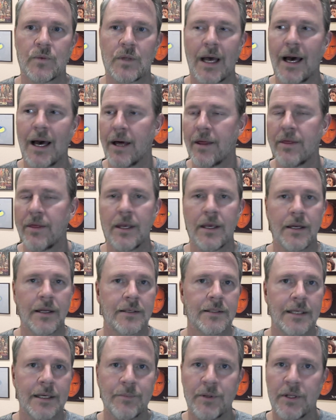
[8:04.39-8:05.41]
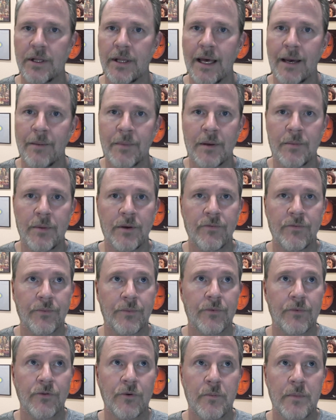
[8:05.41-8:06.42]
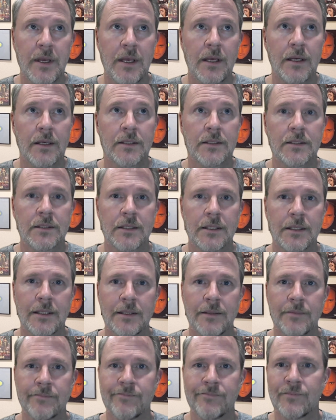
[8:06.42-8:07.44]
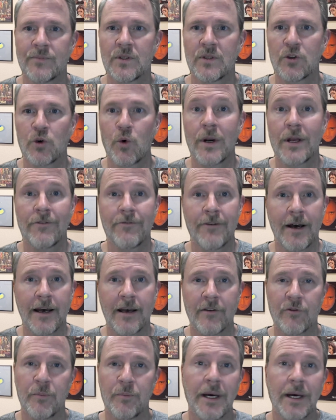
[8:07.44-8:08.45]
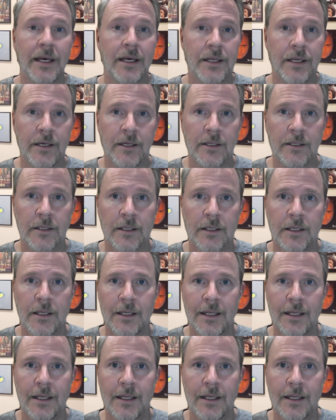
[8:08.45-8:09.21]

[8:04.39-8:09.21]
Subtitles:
I think an example of that maybe for me is 25 by Adele.